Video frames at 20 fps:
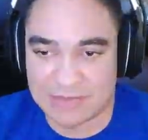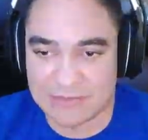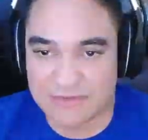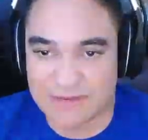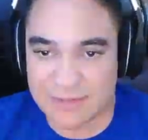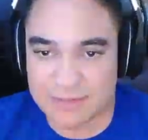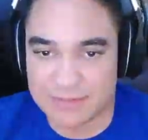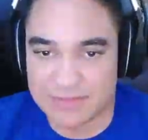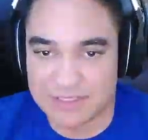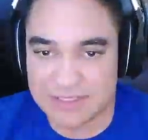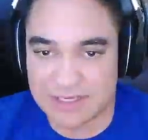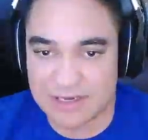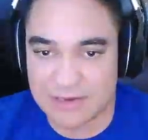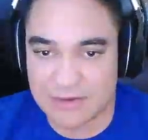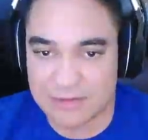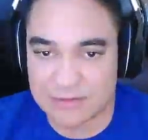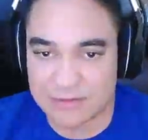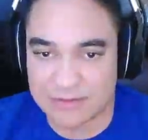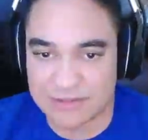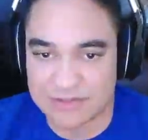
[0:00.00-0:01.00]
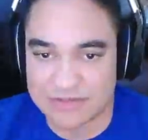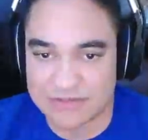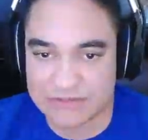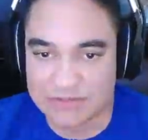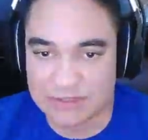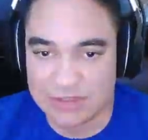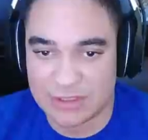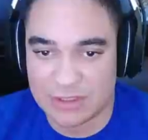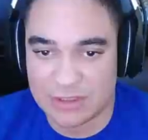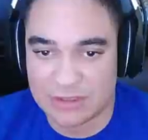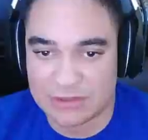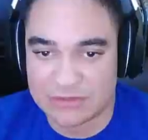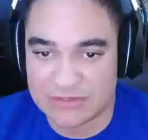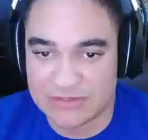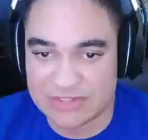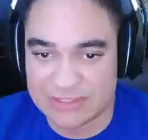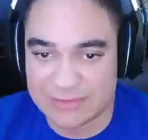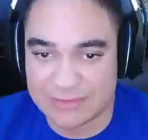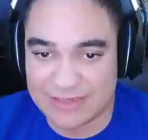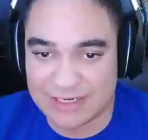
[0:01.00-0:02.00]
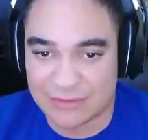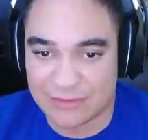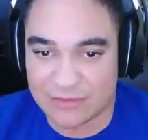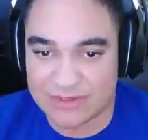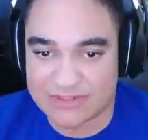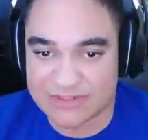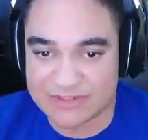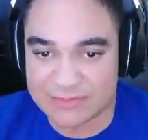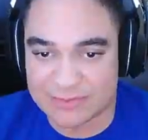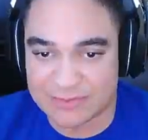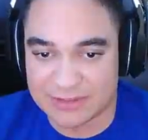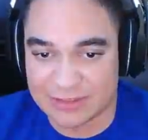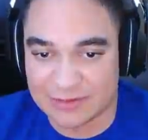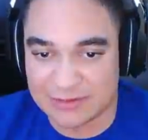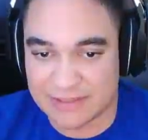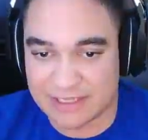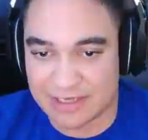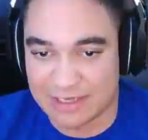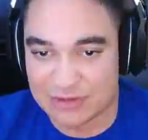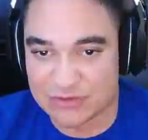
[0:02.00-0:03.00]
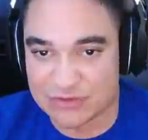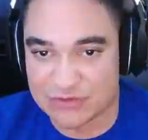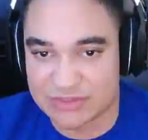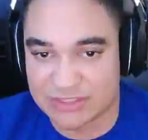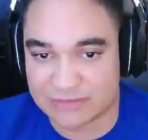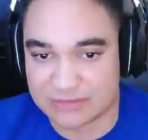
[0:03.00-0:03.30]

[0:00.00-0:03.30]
helped me out is, because I'm an aggressive player, I kind of just like